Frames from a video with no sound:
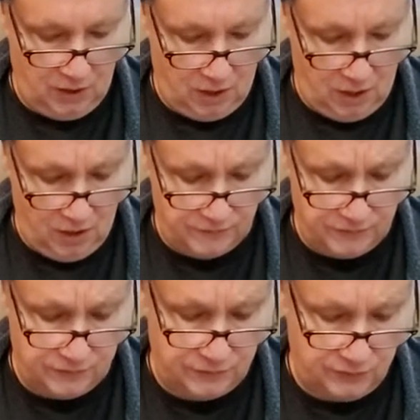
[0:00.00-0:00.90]
I often
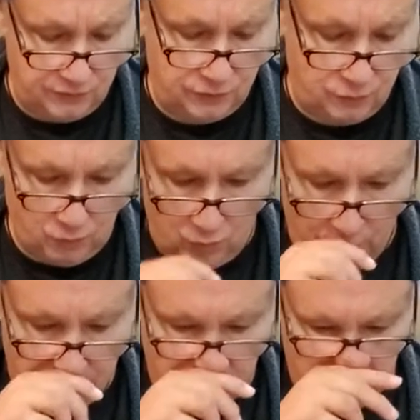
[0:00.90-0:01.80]
see the Two of
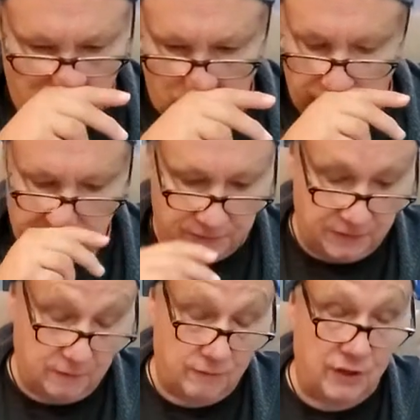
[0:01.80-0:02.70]
Wands, though,
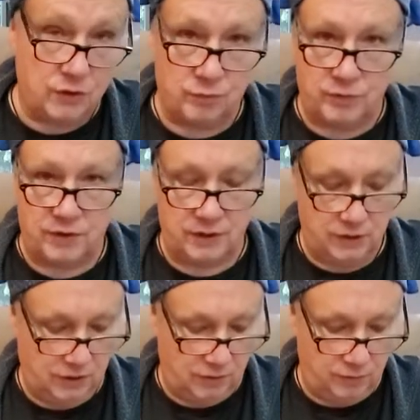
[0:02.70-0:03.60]
instead of A or B,
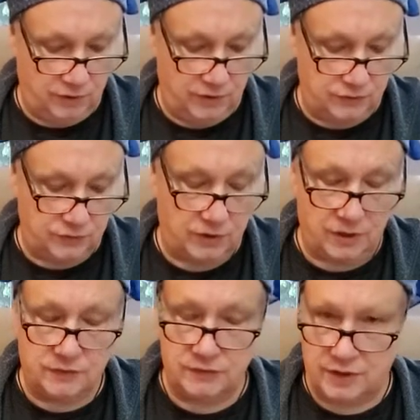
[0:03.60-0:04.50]
being should I
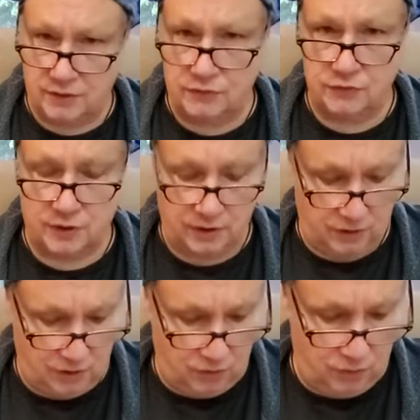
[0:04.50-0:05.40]
stay or should I
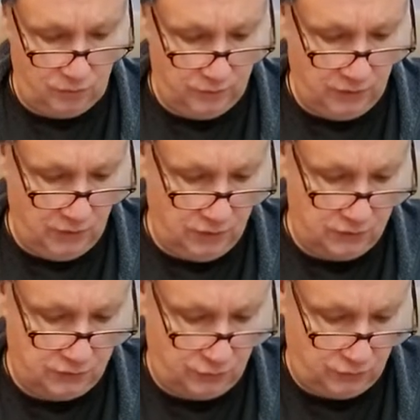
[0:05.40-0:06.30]
go?
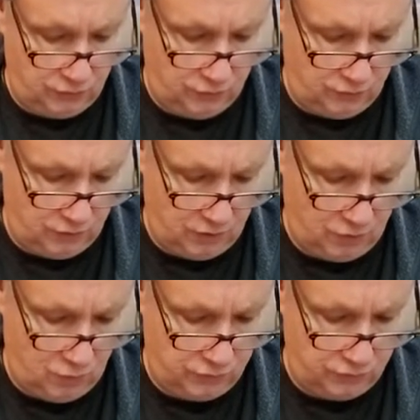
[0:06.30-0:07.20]
So you're,
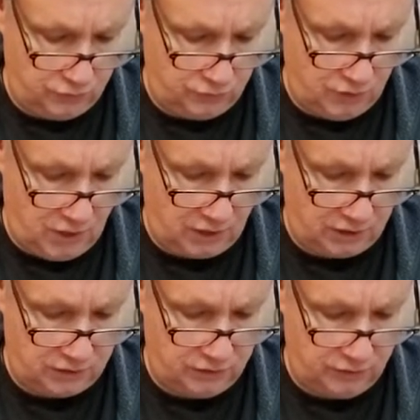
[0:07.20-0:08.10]
what you're not
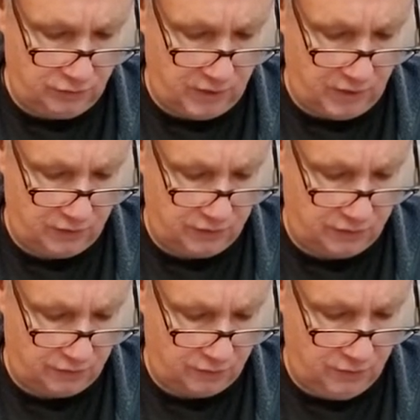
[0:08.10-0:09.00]
clear about
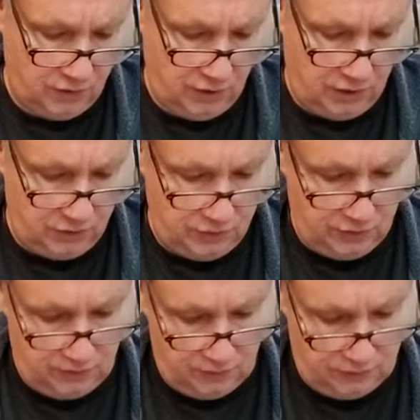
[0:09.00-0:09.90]
here,
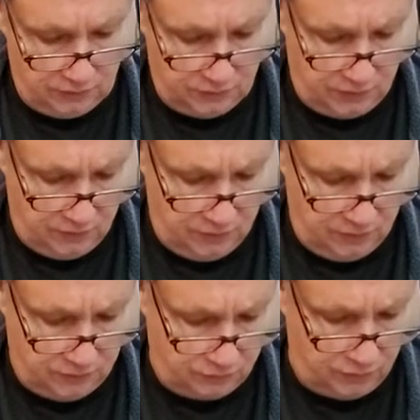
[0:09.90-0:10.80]
in this
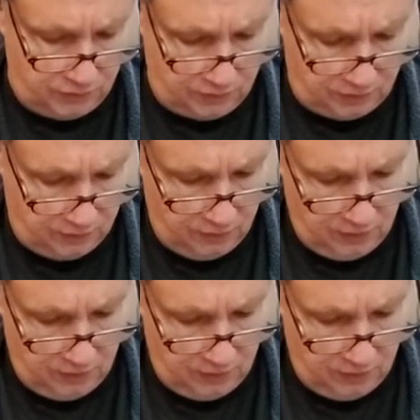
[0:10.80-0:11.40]
reading,